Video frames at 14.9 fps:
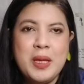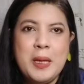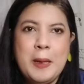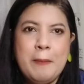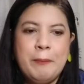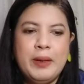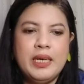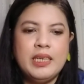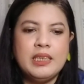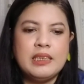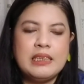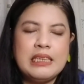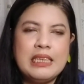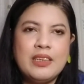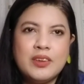
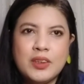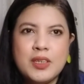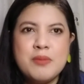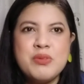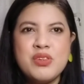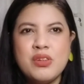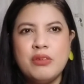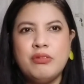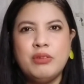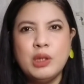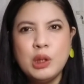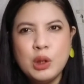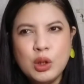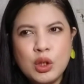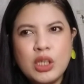But in terms of
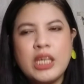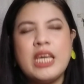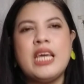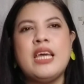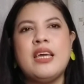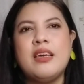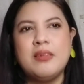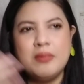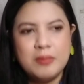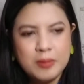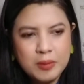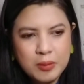looking